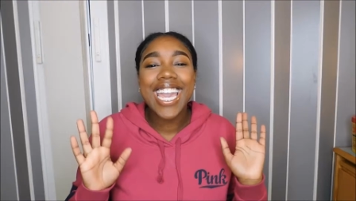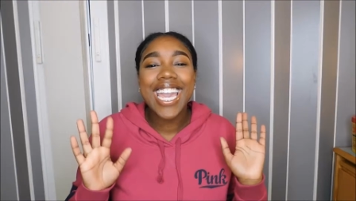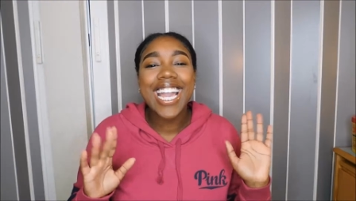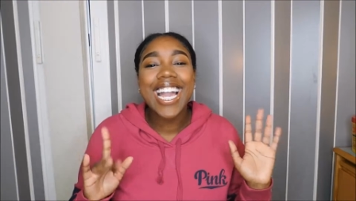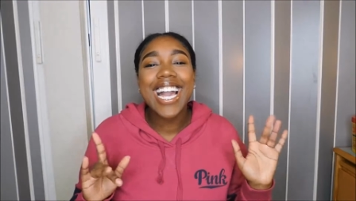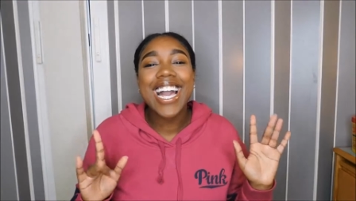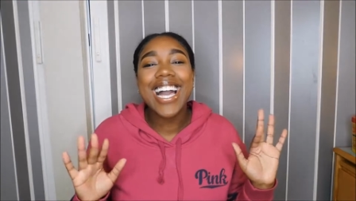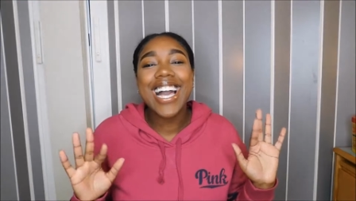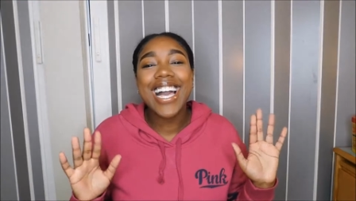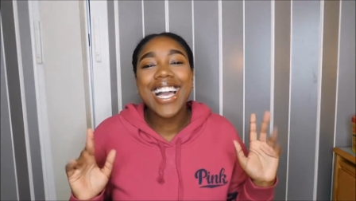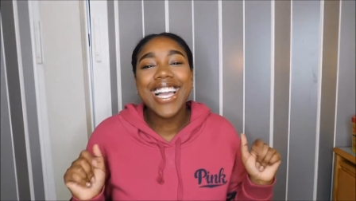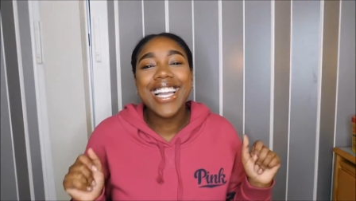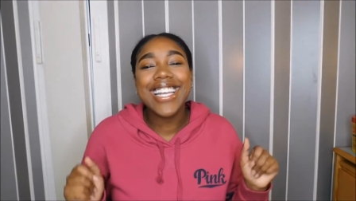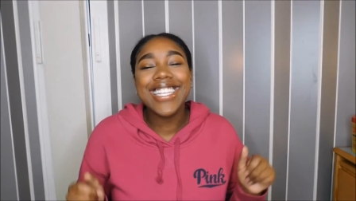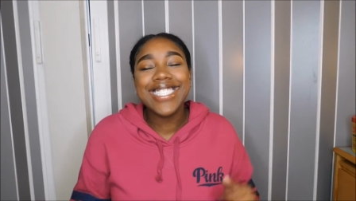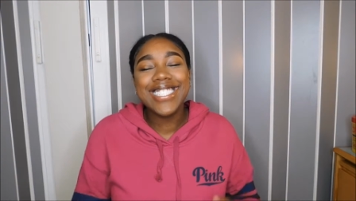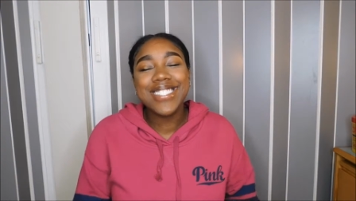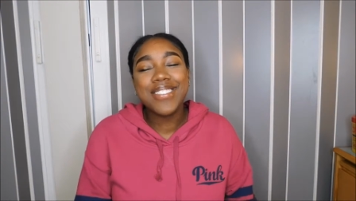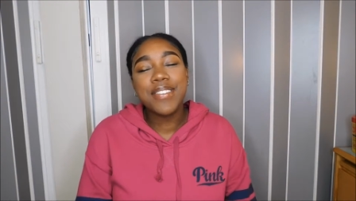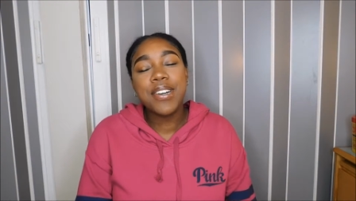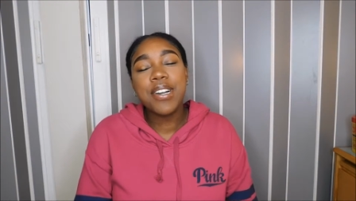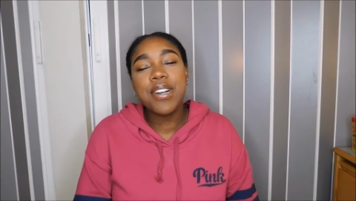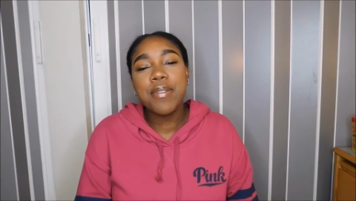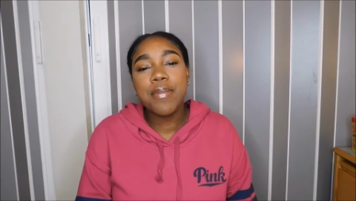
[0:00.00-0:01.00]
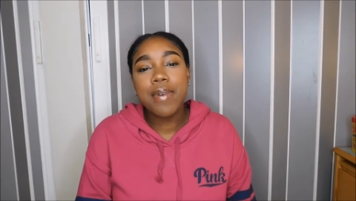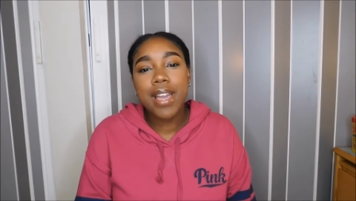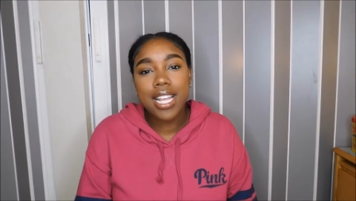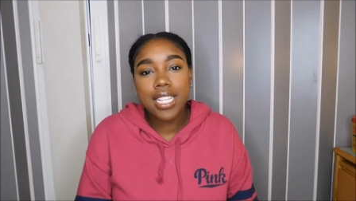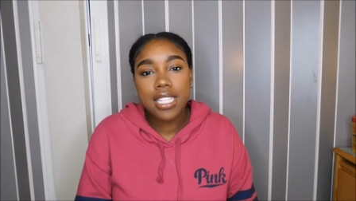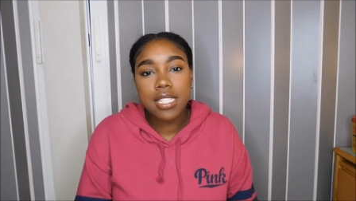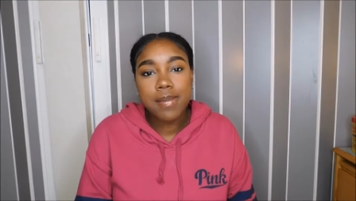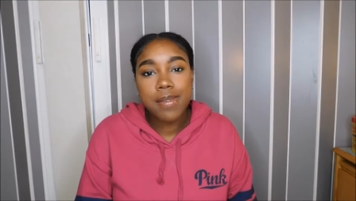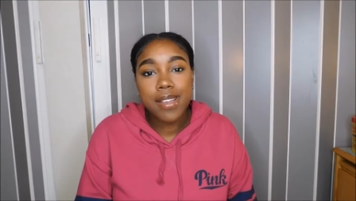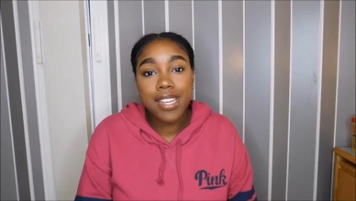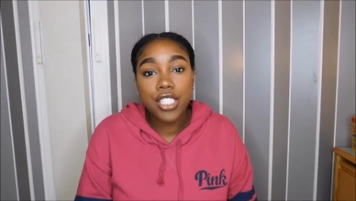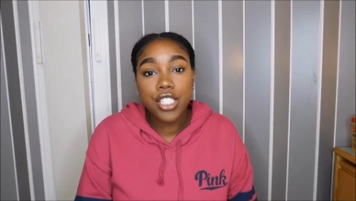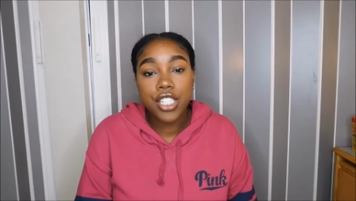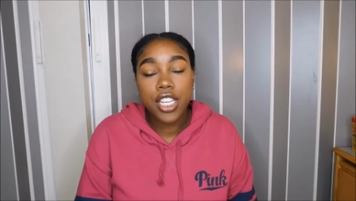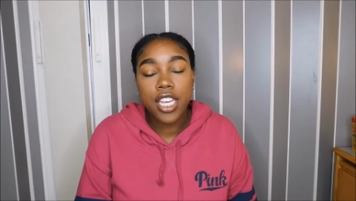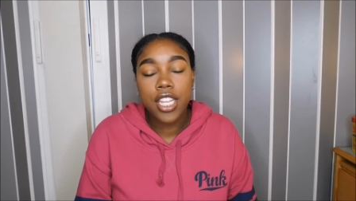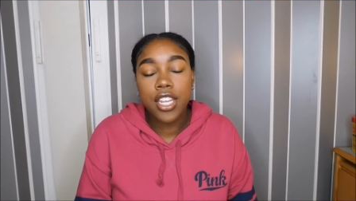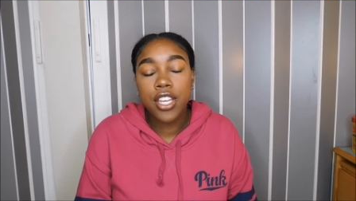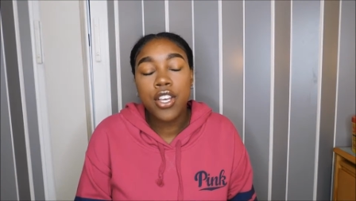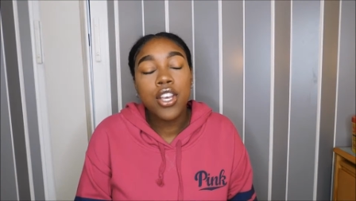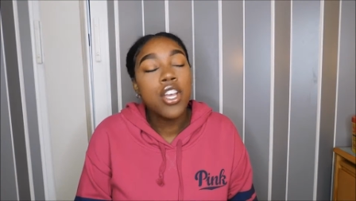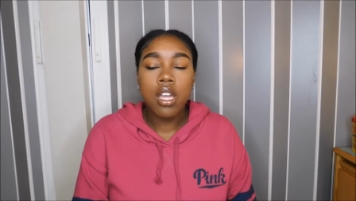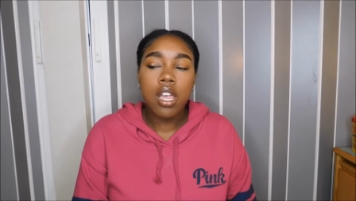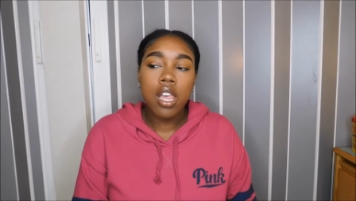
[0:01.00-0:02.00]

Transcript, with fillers: guys welcome back to my channel